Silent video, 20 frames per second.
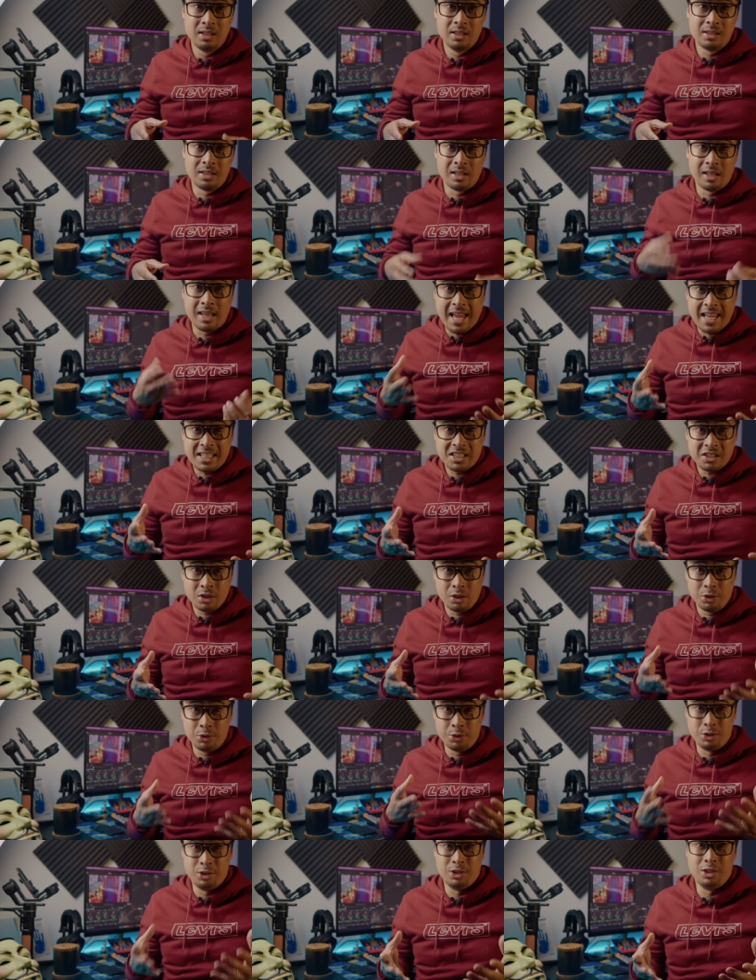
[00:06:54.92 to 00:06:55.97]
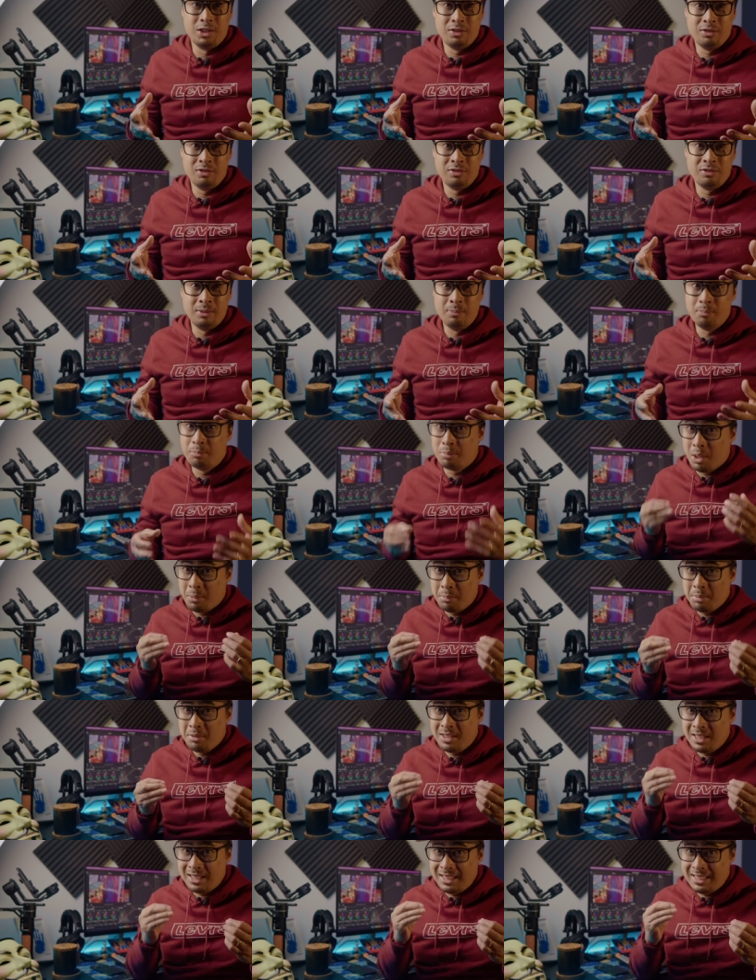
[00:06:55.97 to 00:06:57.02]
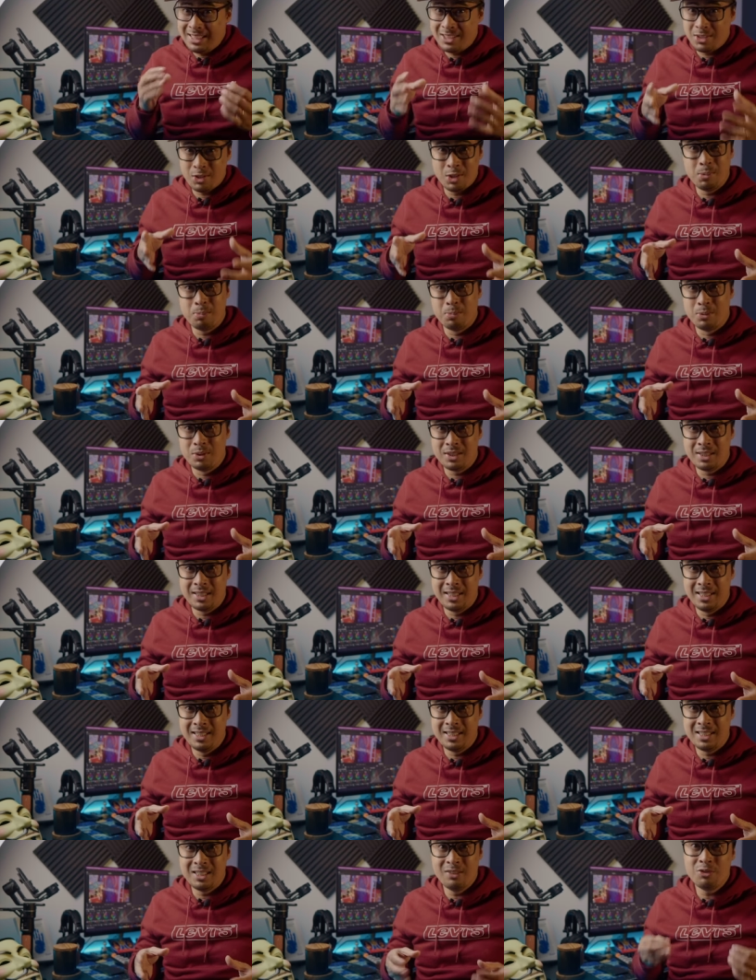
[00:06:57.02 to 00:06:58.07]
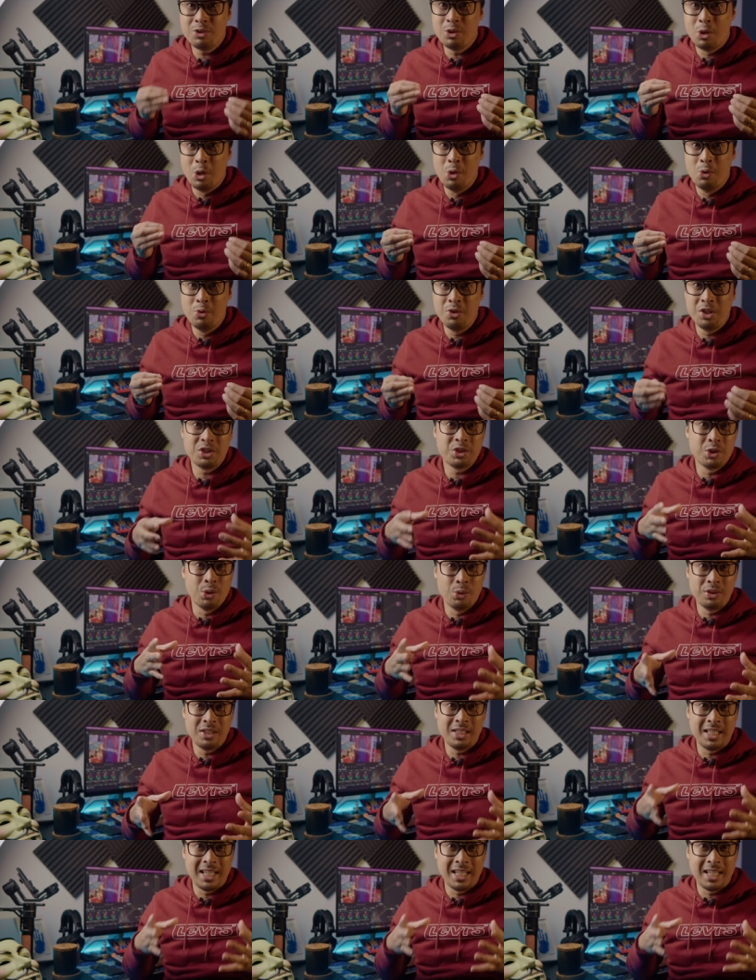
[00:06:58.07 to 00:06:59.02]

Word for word: The last alternative, and probably the least cheapest, is if you own the Sony